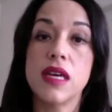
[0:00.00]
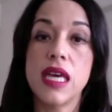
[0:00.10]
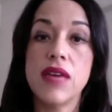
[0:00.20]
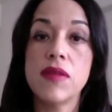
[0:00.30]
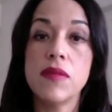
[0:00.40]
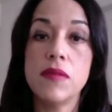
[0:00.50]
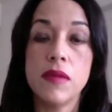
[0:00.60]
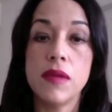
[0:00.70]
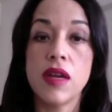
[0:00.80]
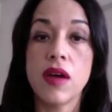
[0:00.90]
Even,
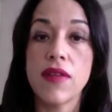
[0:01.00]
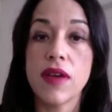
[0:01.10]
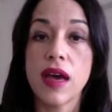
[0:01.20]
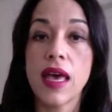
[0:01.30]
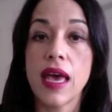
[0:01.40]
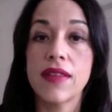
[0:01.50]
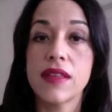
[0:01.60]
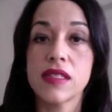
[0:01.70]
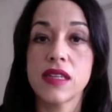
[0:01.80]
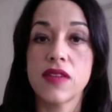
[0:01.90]
I had this
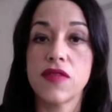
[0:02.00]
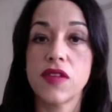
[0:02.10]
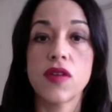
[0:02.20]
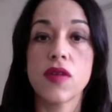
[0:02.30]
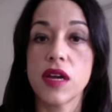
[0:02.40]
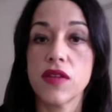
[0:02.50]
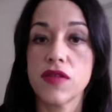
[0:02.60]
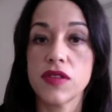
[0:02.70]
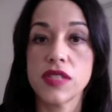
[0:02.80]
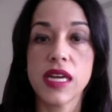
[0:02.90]
stuff floating around
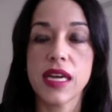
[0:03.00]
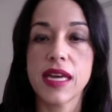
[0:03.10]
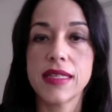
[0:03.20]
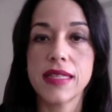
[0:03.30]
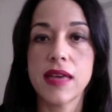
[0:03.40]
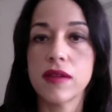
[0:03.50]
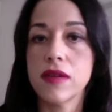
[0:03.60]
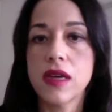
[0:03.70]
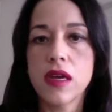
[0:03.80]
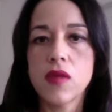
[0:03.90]
for decades, and
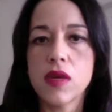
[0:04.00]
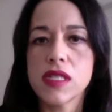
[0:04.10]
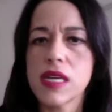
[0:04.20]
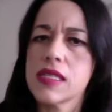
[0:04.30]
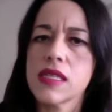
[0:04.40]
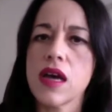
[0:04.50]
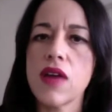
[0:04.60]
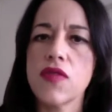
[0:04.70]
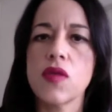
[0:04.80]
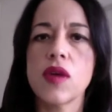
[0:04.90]
once I saw
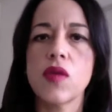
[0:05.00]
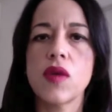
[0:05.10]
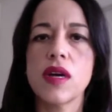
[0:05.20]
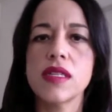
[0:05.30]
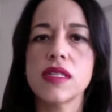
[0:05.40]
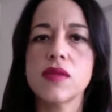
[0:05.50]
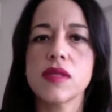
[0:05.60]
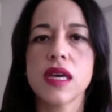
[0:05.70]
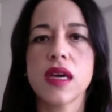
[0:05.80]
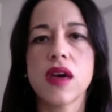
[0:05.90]
it for what it was
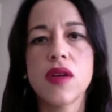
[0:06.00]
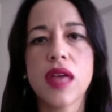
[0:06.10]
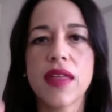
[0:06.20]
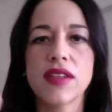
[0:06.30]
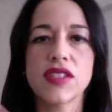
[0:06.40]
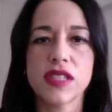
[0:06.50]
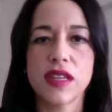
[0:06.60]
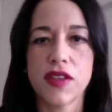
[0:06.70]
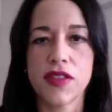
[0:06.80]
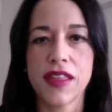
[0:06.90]
like, oh yeah, that's just
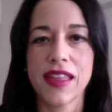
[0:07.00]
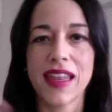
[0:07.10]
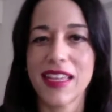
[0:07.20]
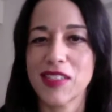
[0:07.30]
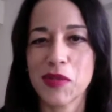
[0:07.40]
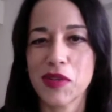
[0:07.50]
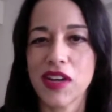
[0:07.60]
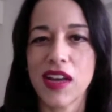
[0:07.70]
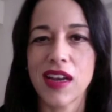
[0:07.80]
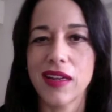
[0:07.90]
another thing that I get to work
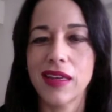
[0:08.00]
on,